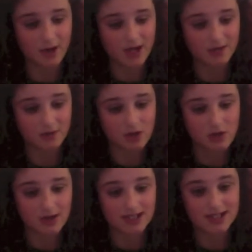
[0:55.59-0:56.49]
And of
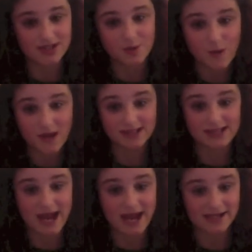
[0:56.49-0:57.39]
course, the one
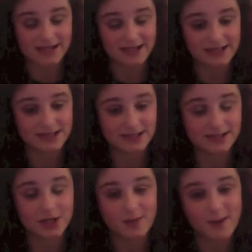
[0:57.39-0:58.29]
day I decided to delete
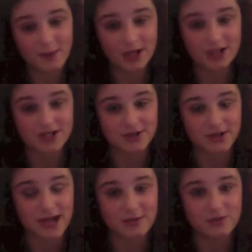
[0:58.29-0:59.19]
all my projects on
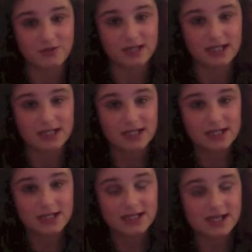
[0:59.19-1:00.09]
iMovie
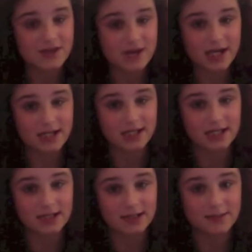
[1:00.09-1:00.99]
because I thought I didn't
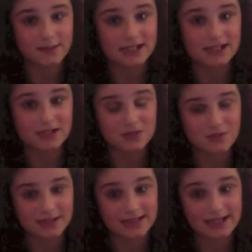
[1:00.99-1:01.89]
need them is the
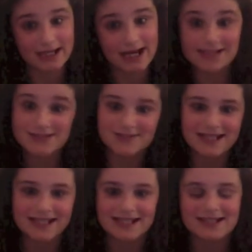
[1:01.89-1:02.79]
one day I do
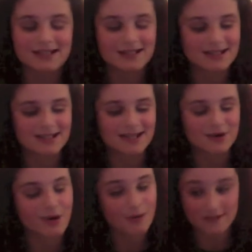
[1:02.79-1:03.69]
need it because that
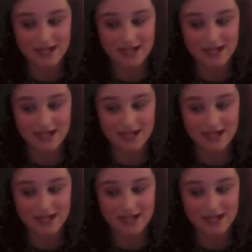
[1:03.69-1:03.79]
always